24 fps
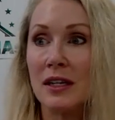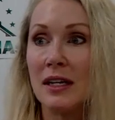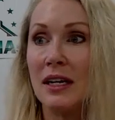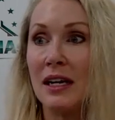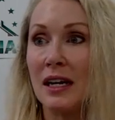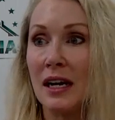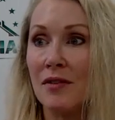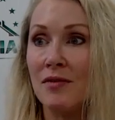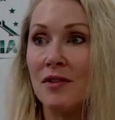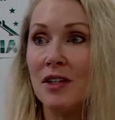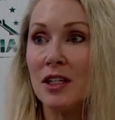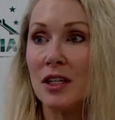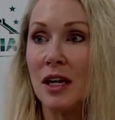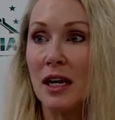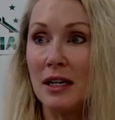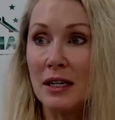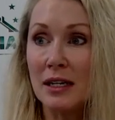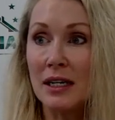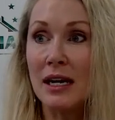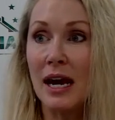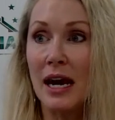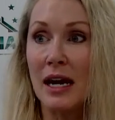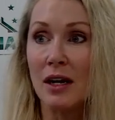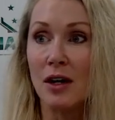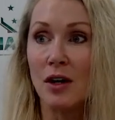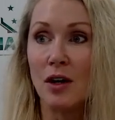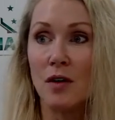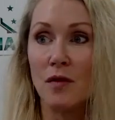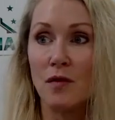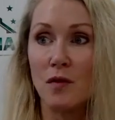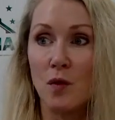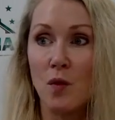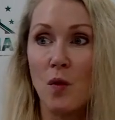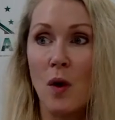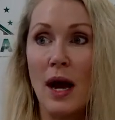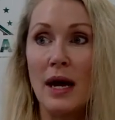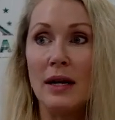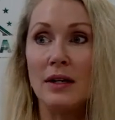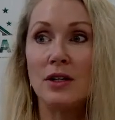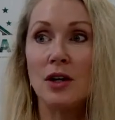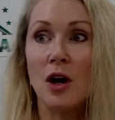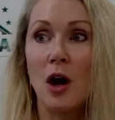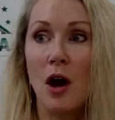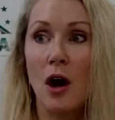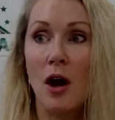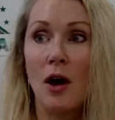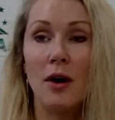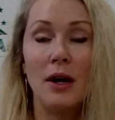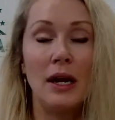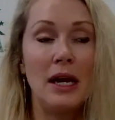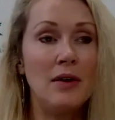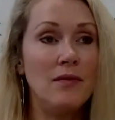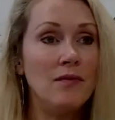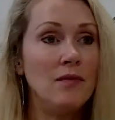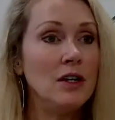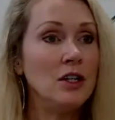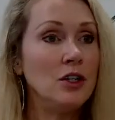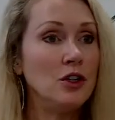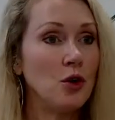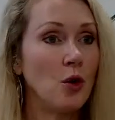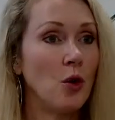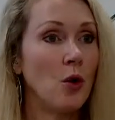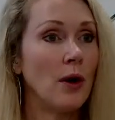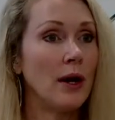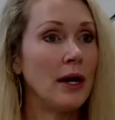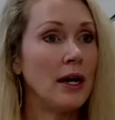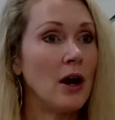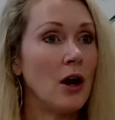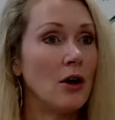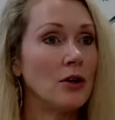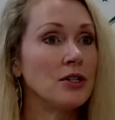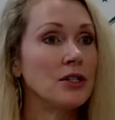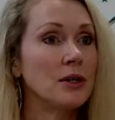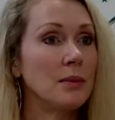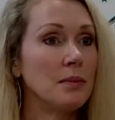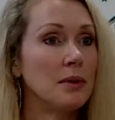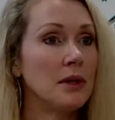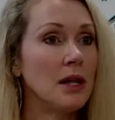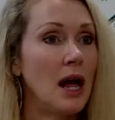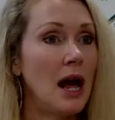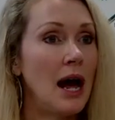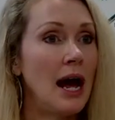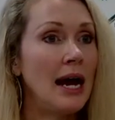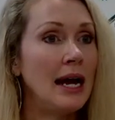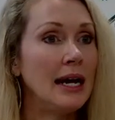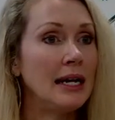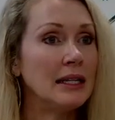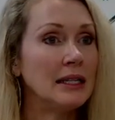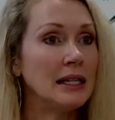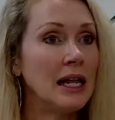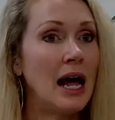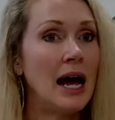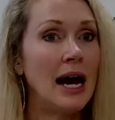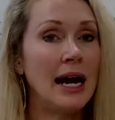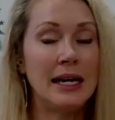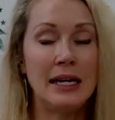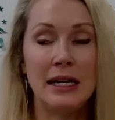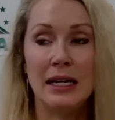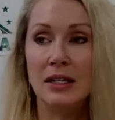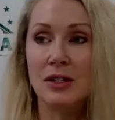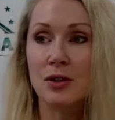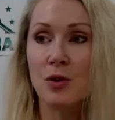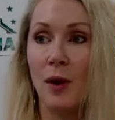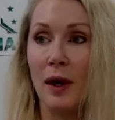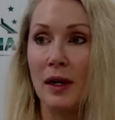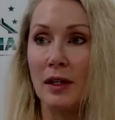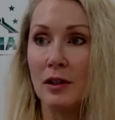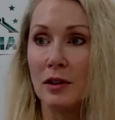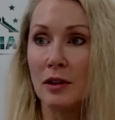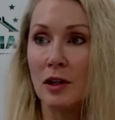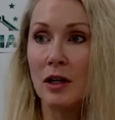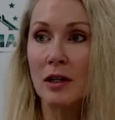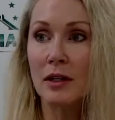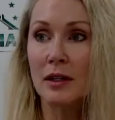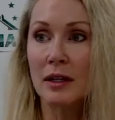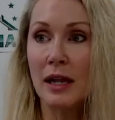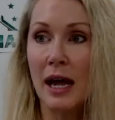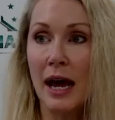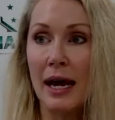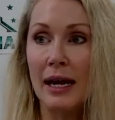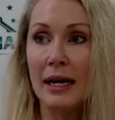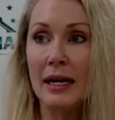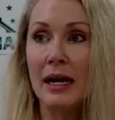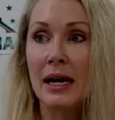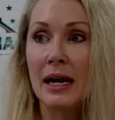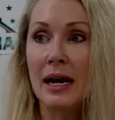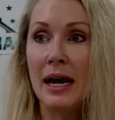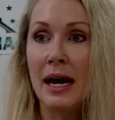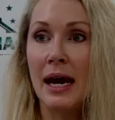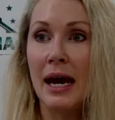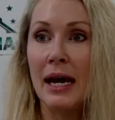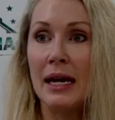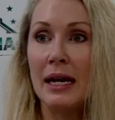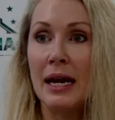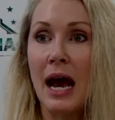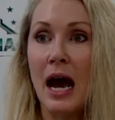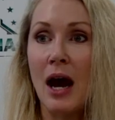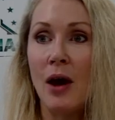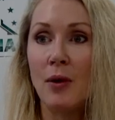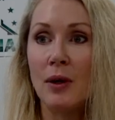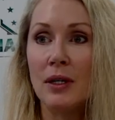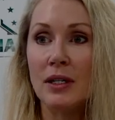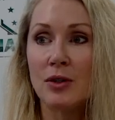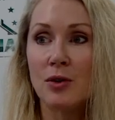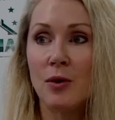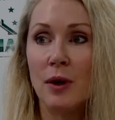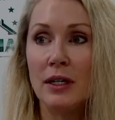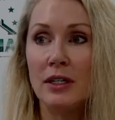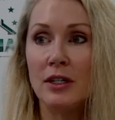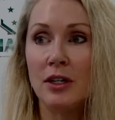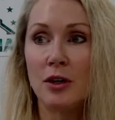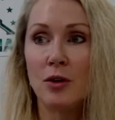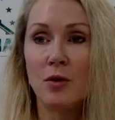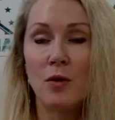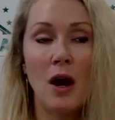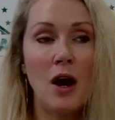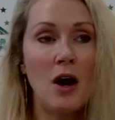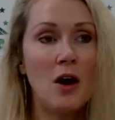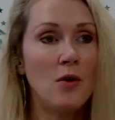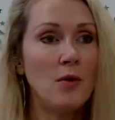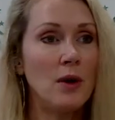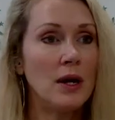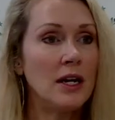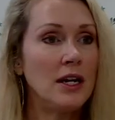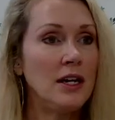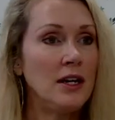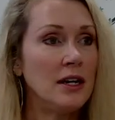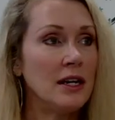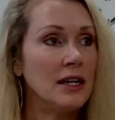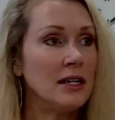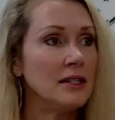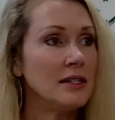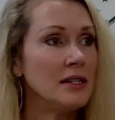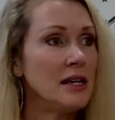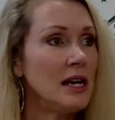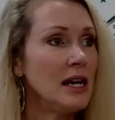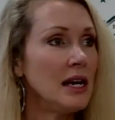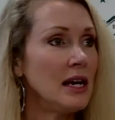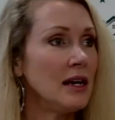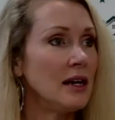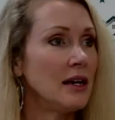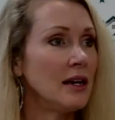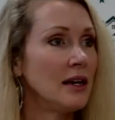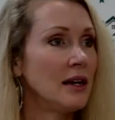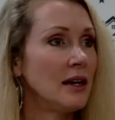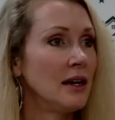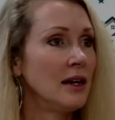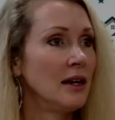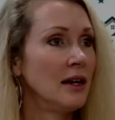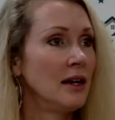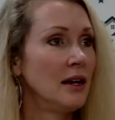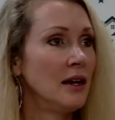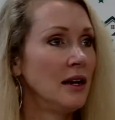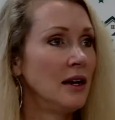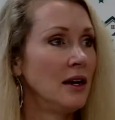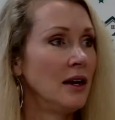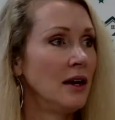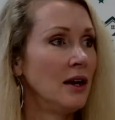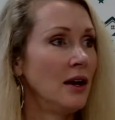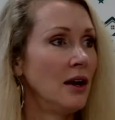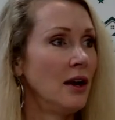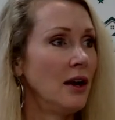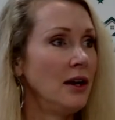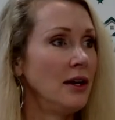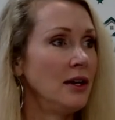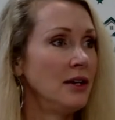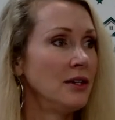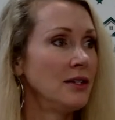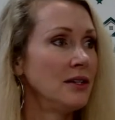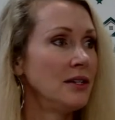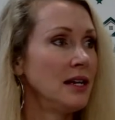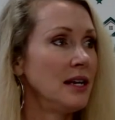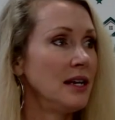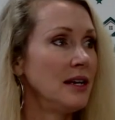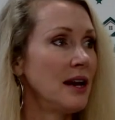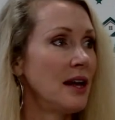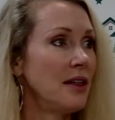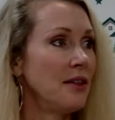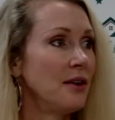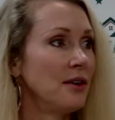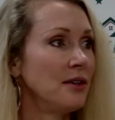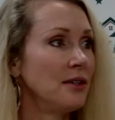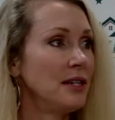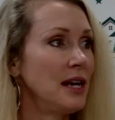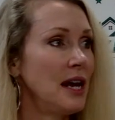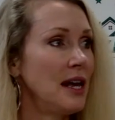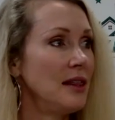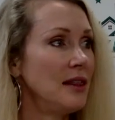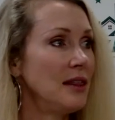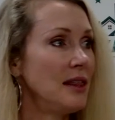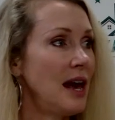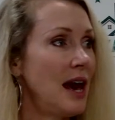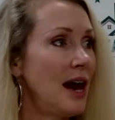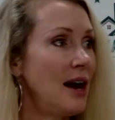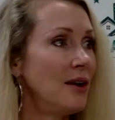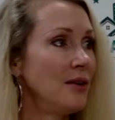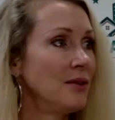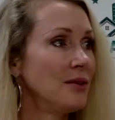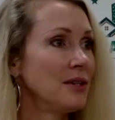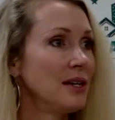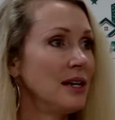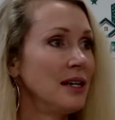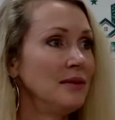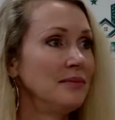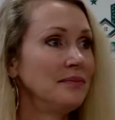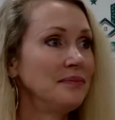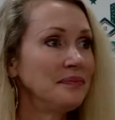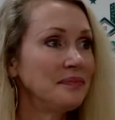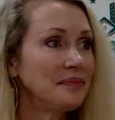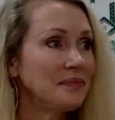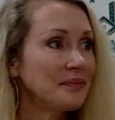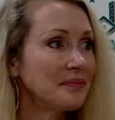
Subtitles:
leading indicator of what our inventory, our supply line is going to look like and how it's going to grow, what are you going to see? Are you going to see another 10,000